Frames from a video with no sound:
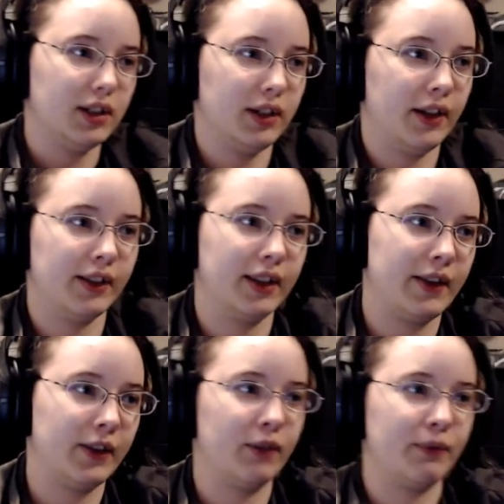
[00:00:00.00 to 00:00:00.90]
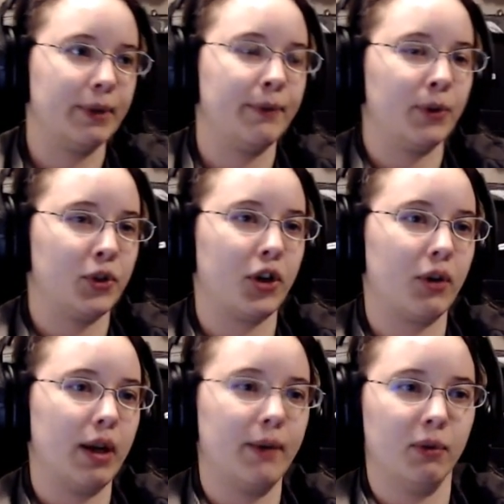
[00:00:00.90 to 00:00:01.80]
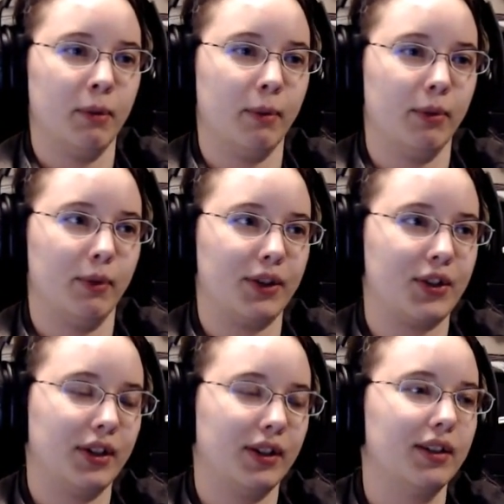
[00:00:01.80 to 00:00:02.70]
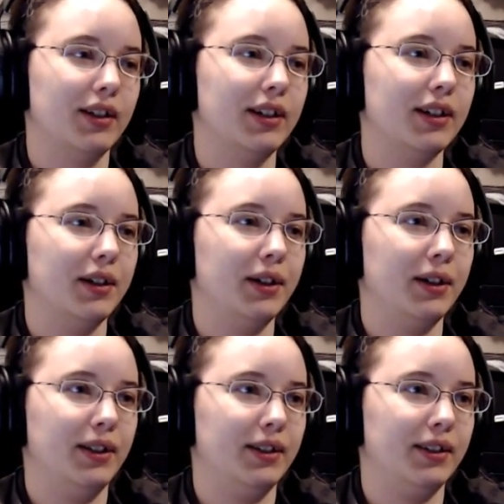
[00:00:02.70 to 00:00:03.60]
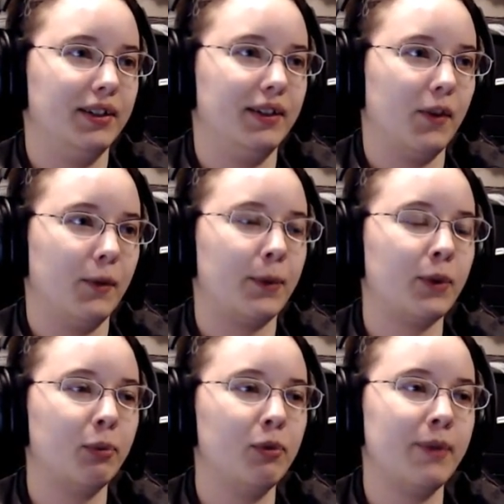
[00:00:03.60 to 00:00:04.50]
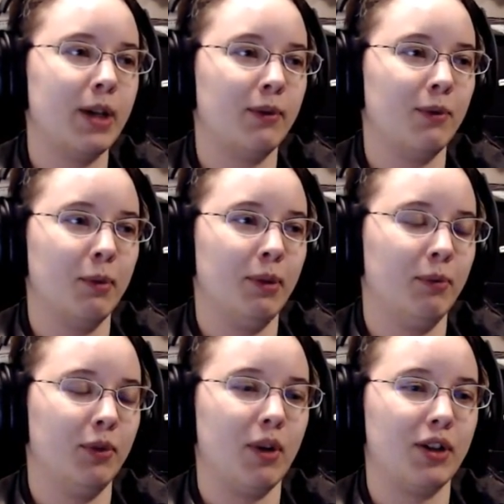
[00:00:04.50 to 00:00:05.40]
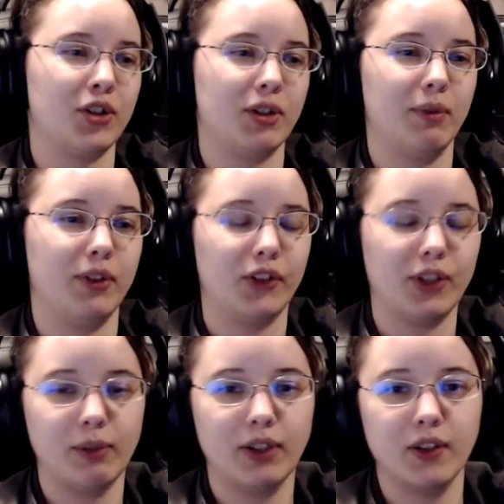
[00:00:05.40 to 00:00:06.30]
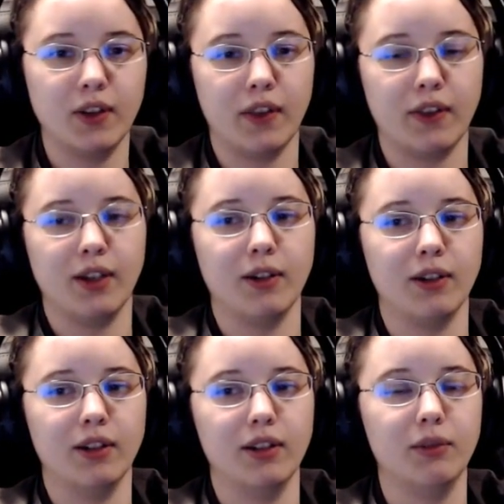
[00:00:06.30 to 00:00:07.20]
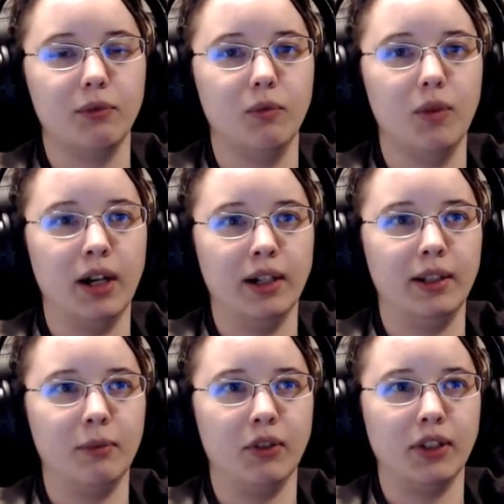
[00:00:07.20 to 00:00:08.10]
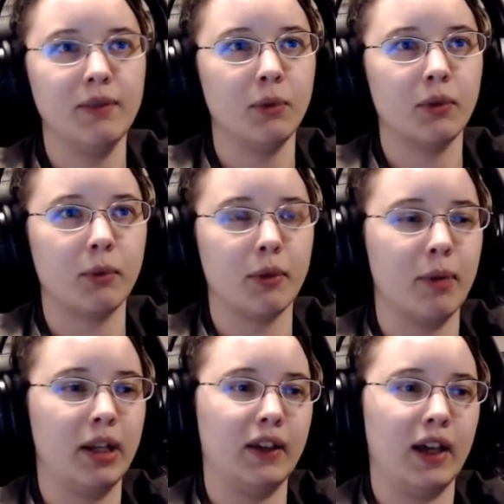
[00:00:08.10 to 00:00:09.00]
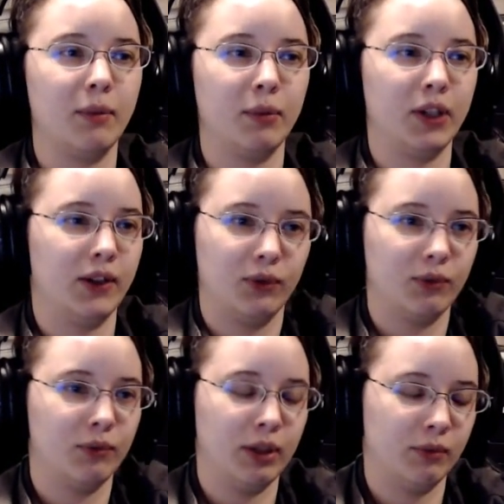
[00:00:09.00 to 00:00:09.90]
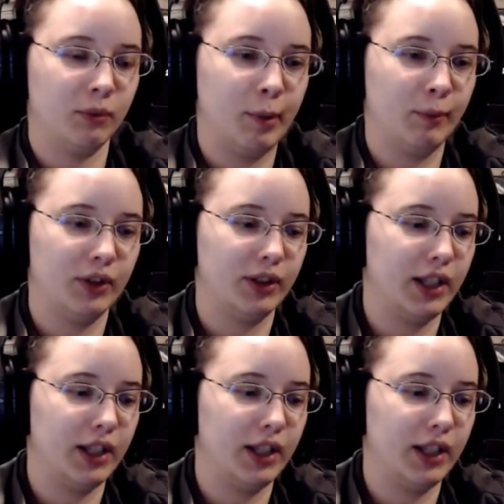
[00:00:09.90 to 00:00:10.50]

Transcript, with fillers: That's the very first show I ever remember watching. The first movie I remember watching was, I went to the theater, I believe it was with my dad, but I don't remember,